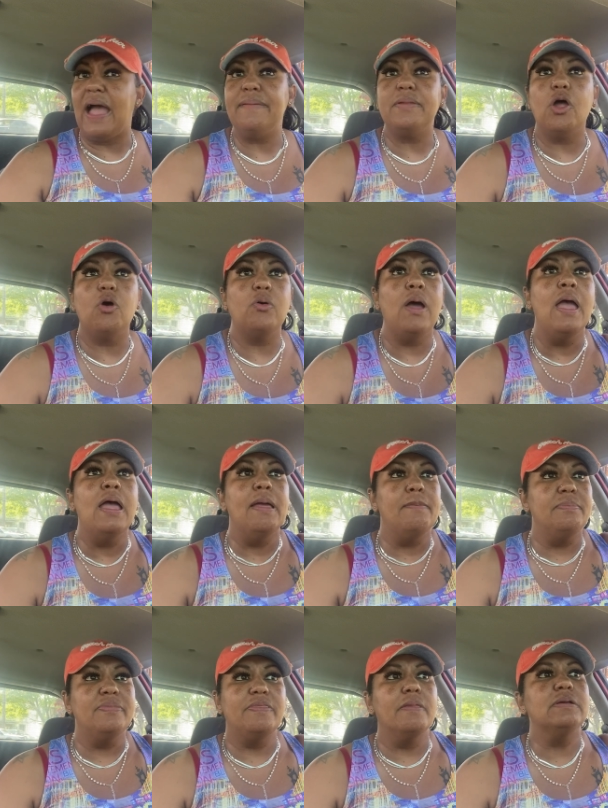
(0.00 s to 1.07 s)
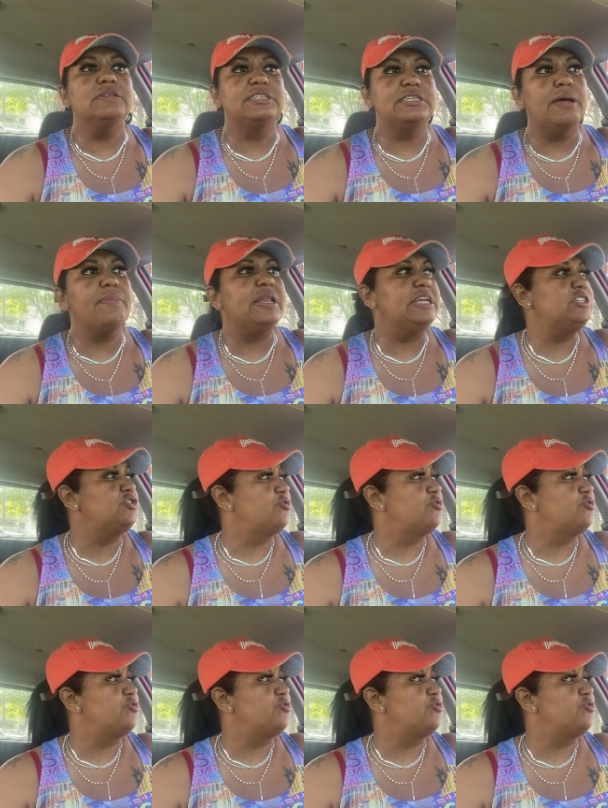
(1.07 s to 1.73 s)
I know some of these